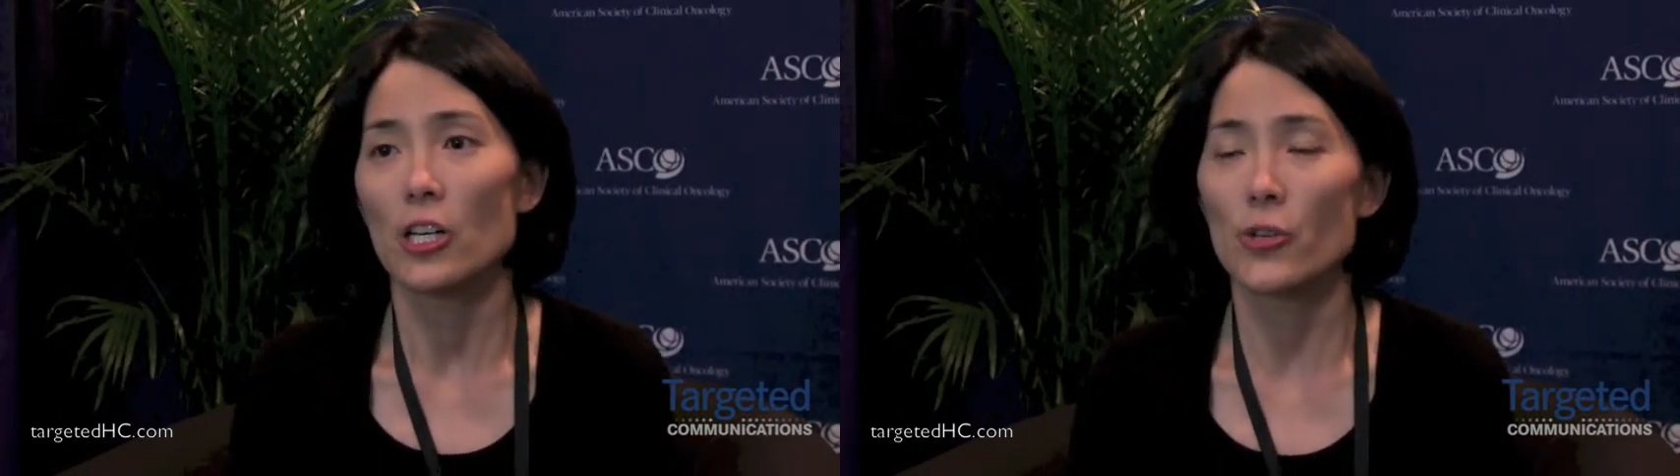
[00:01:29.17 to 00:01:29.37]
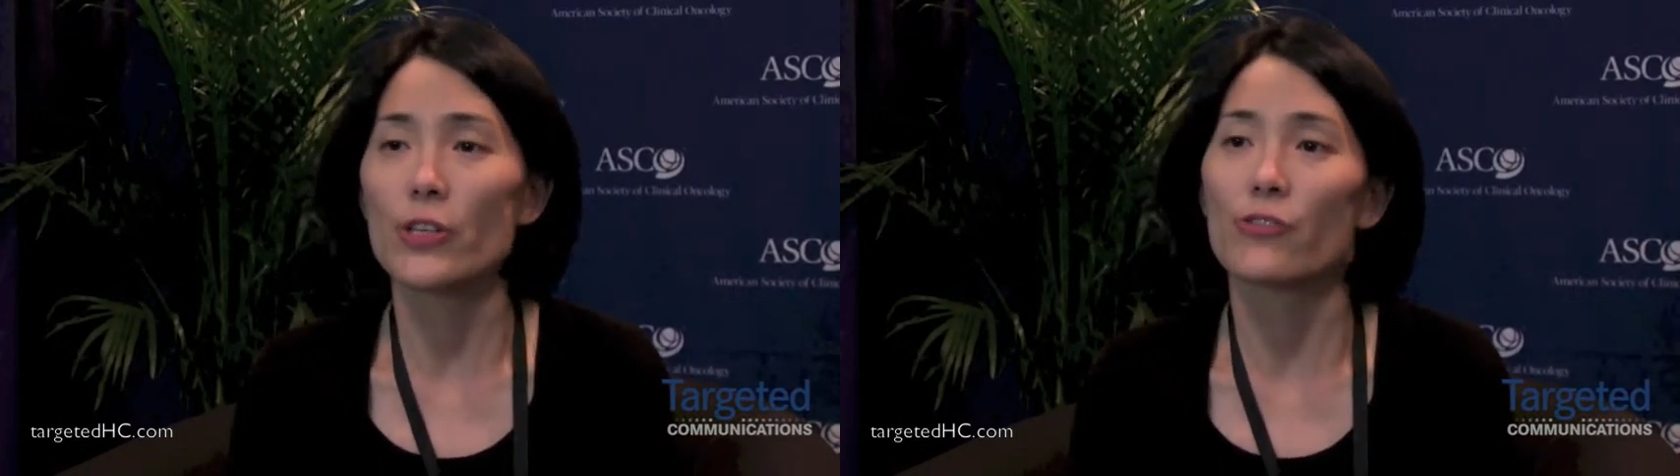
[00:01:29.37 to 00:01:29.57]

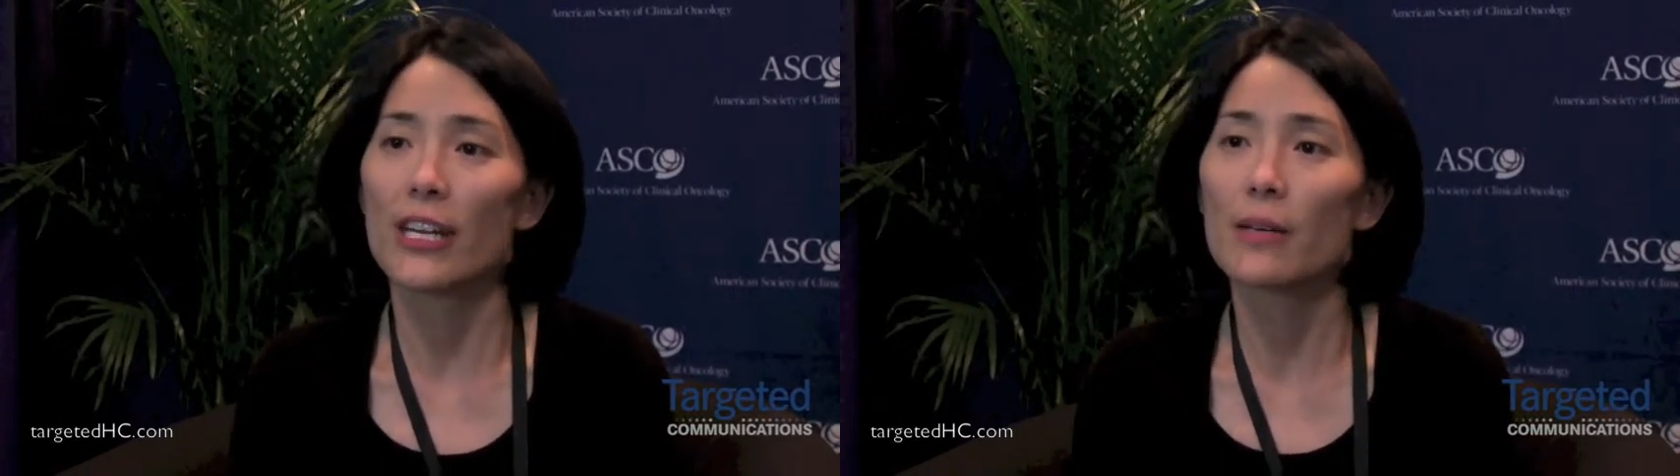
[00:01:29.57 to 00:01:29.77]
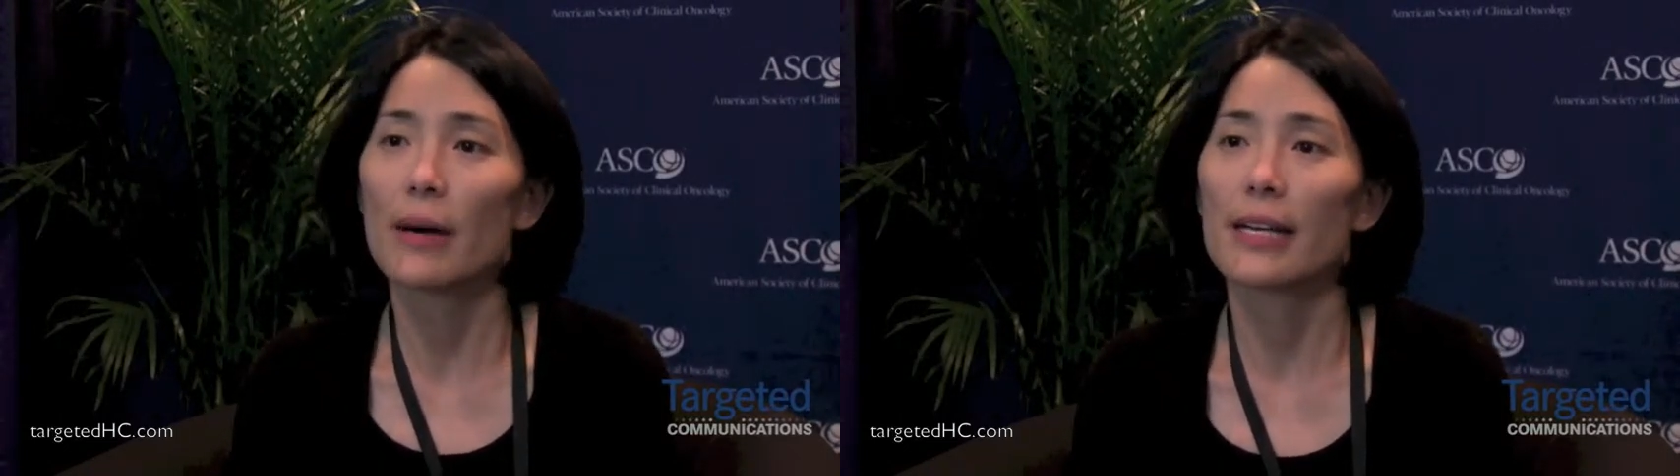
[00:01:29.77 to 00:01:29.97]
So this
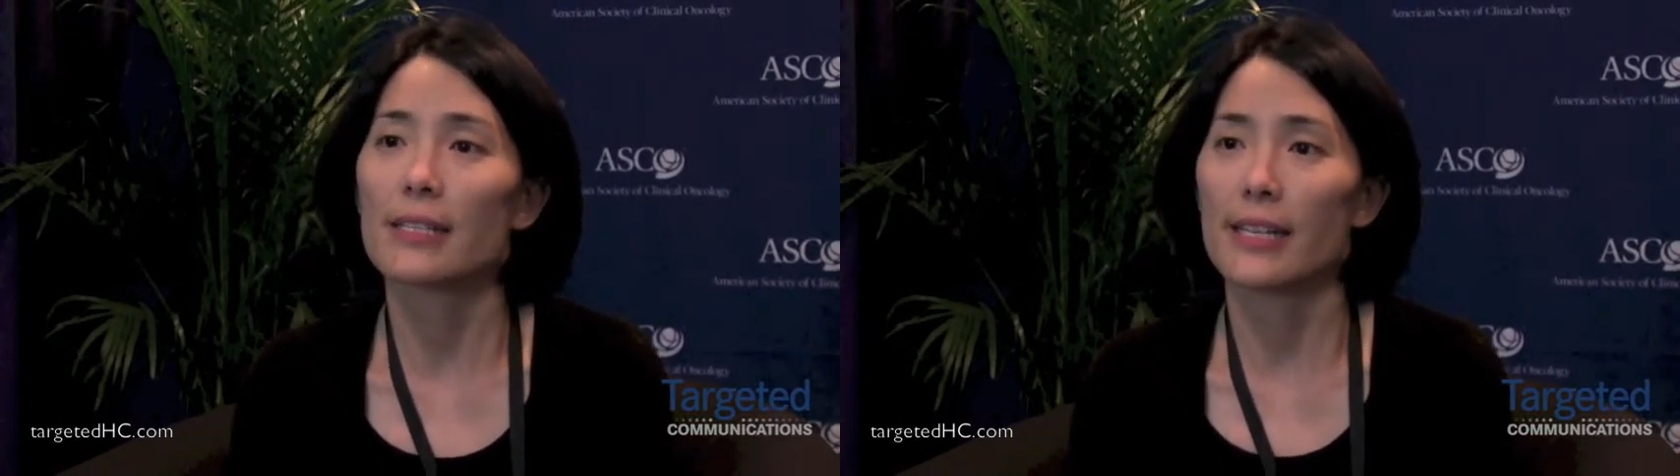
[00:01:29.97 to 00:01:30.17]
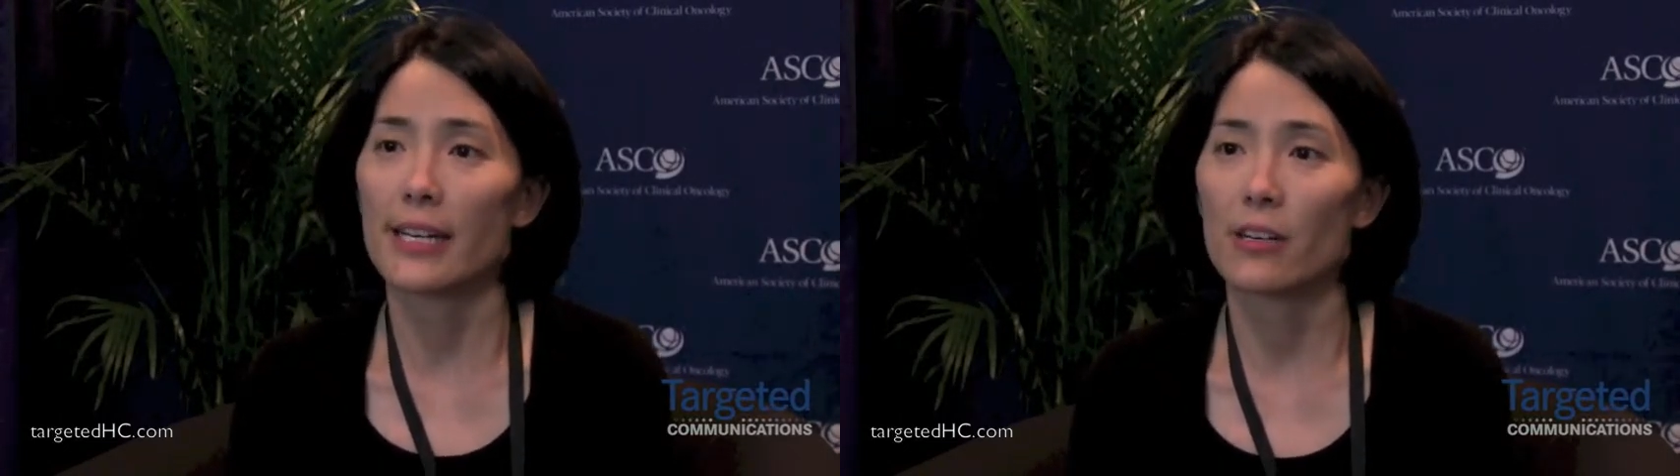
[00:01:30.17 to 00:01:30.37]

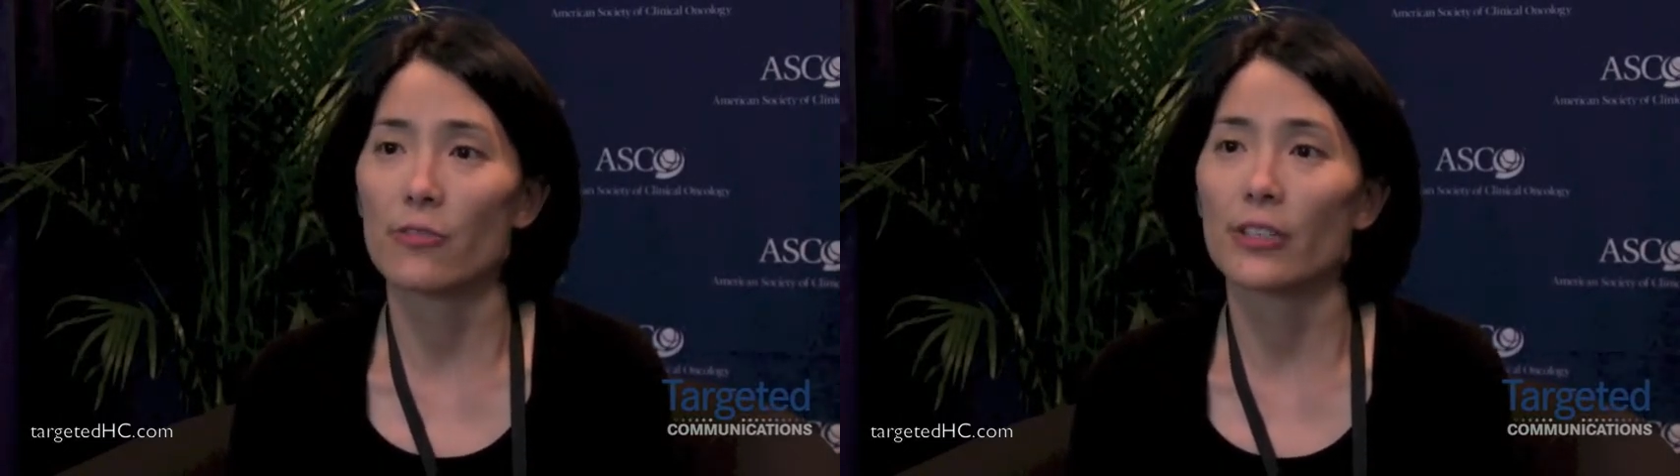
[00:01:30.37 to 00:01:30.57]
randomized data